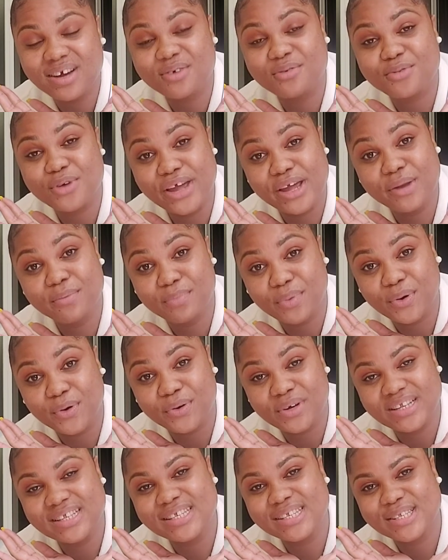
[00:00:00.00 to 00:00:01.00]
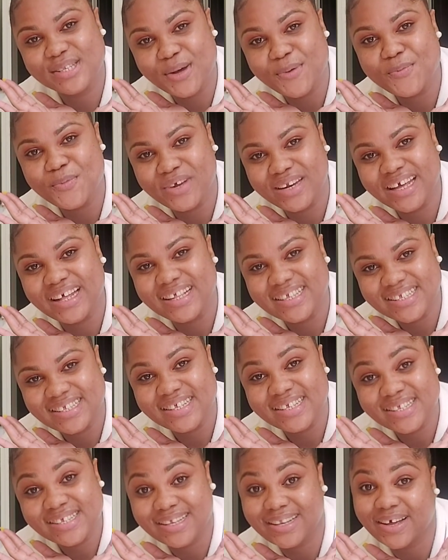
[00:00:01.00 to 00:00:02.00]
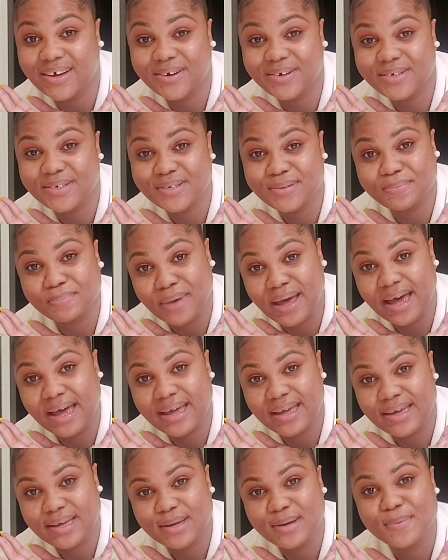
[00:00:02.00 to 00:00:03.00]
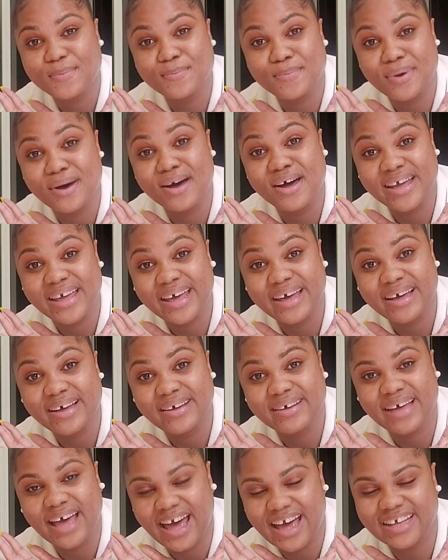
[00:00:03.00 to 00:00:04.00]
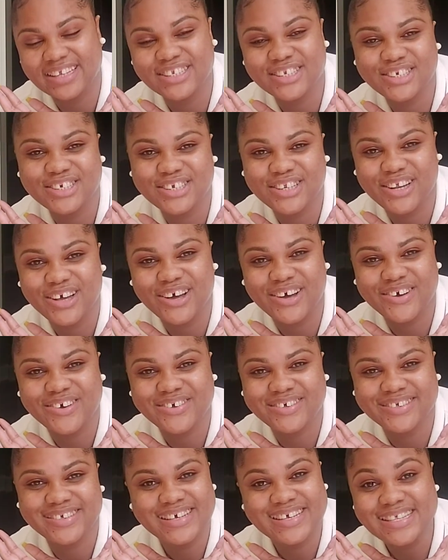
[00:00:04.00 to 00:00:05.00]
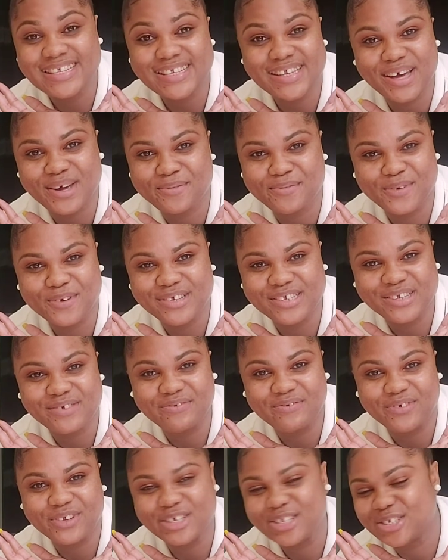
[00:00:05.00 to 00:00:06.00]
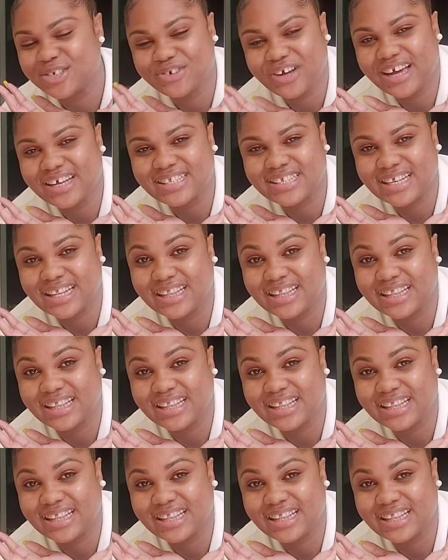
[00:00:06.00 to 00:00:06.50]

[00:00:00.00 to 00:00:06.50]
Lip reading: a rainbow in someone else's cloud, by Maya Angelou. Isn't that beautiful? You try to